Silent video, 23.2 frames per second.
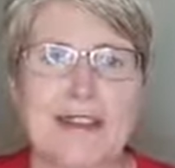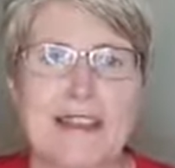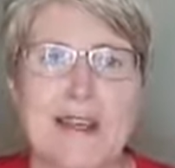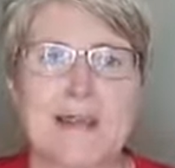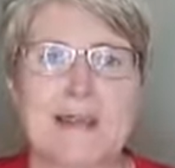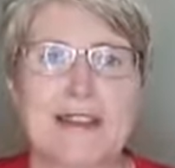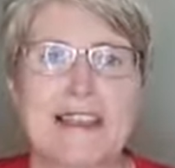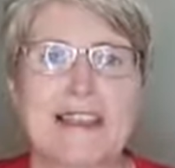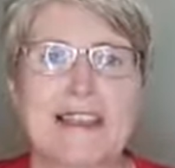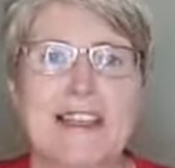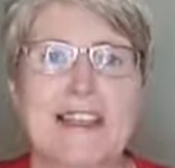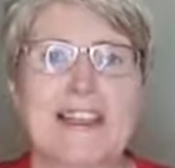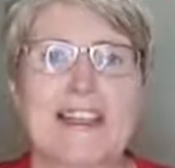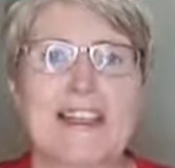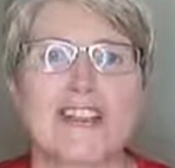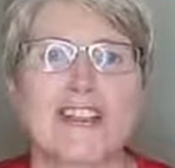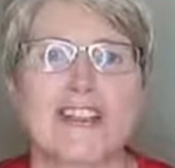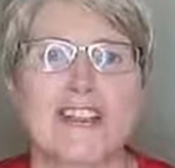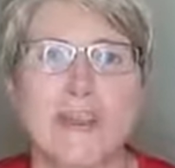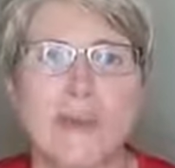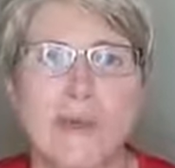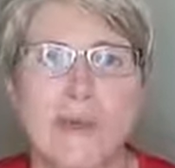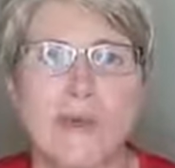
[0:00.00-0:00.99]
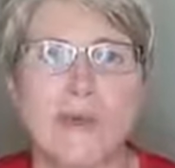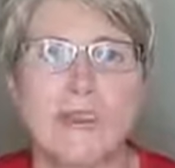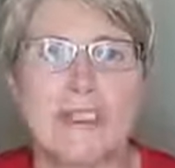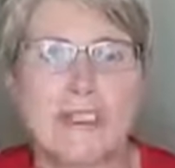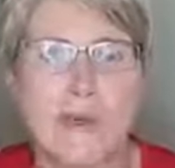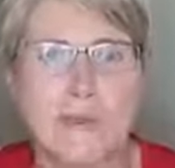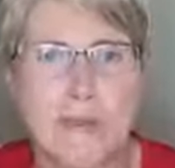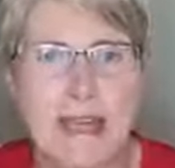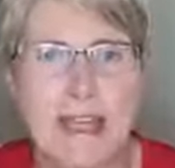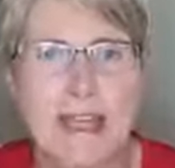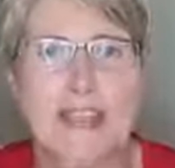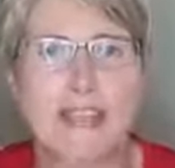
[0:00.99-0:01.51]
I would say is go with the
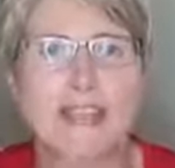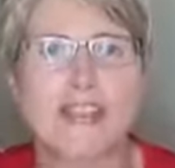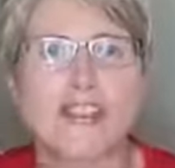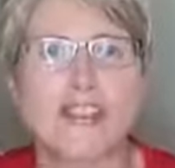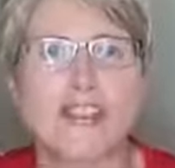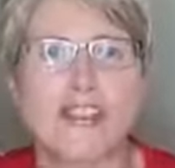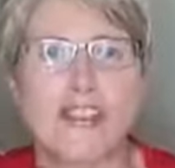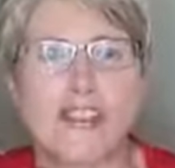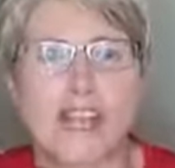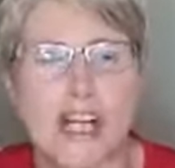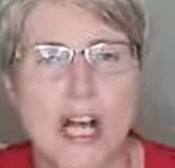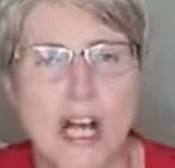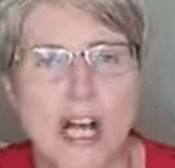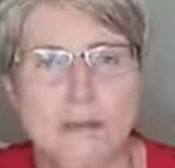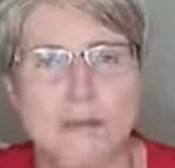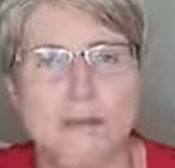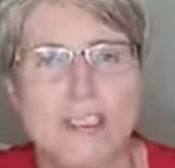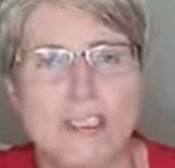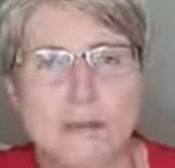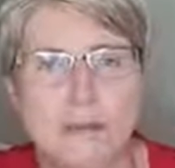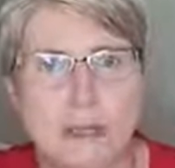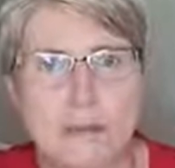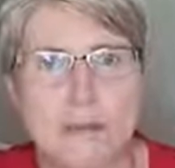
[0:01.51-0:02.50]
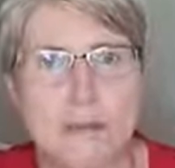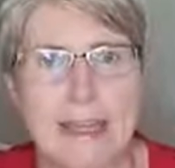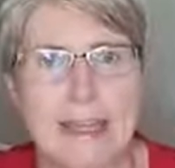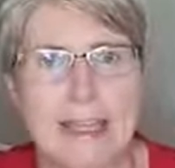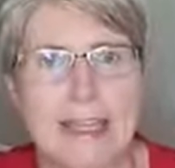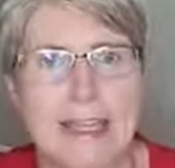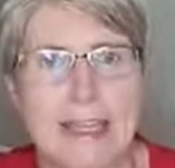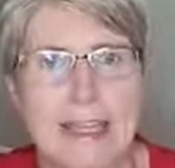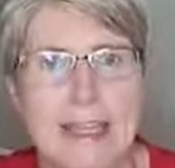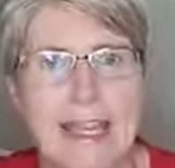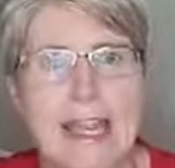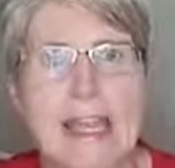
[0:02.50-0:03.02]
meals that you're comfortable
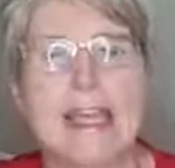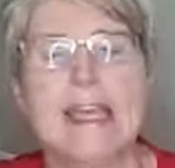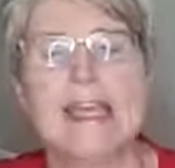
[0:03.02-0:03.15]
making.